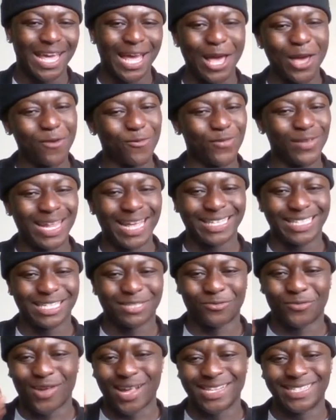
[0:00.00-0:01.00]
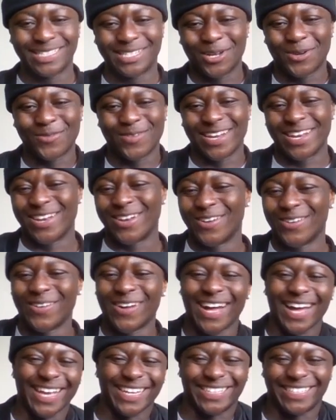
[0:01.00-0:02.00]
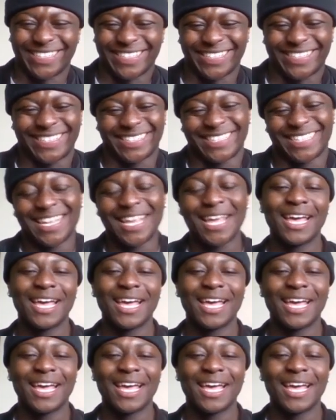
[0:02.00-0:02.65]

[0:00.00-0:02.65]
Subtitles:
if he likes his Fanta with no ice.